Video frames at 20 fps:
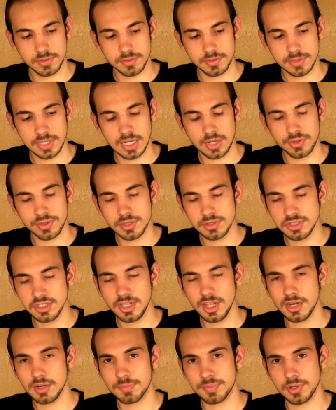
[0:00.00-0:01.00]
Now, there's a
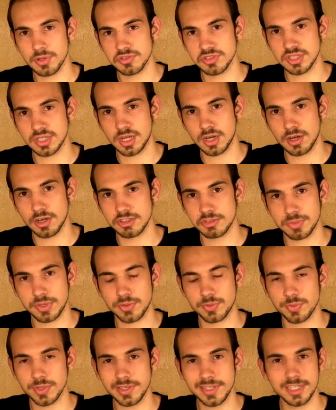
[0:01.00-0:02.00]
lot of pros and cons, but
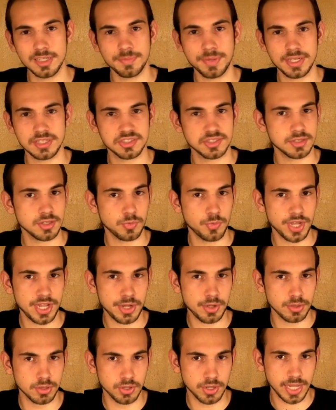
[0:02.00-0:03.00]
it really depends on the way
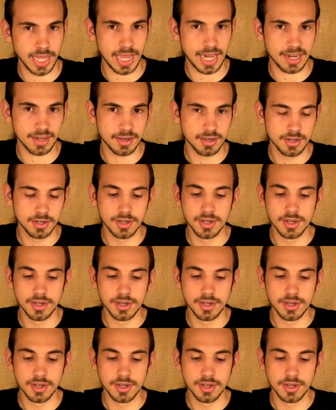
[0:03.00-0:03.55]
you look at it.